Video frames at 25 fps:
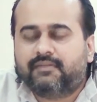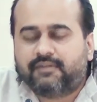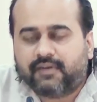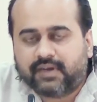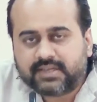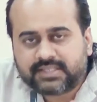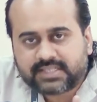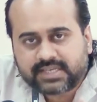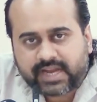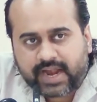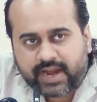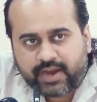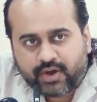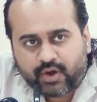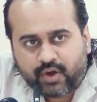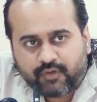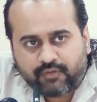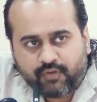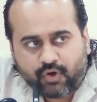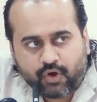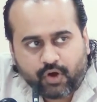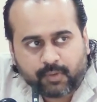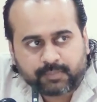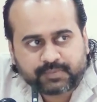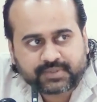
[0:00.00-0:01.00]
First kind
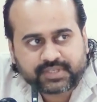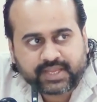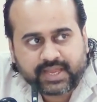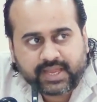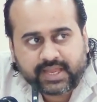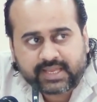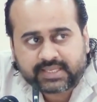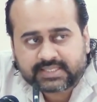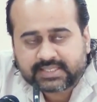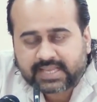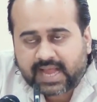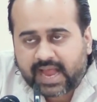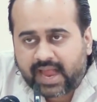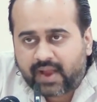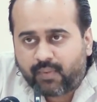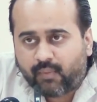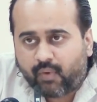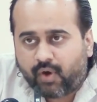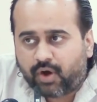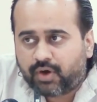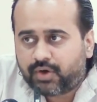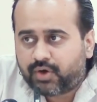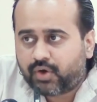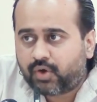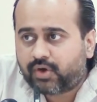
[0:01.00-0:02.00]
of hope says, I
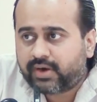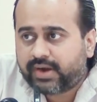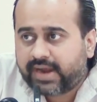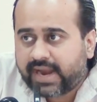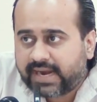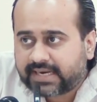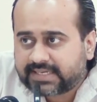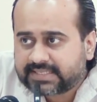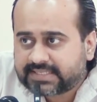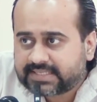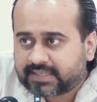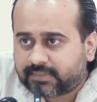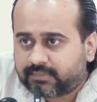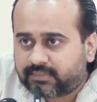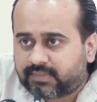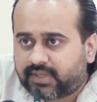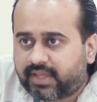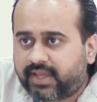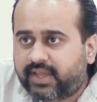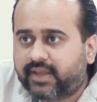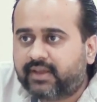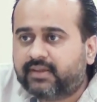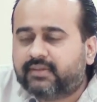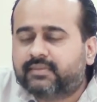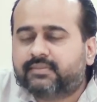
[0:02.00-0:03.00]
want to get
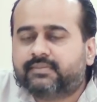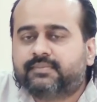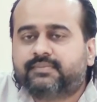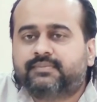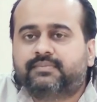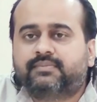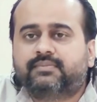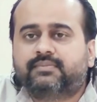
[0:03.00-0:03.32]
something.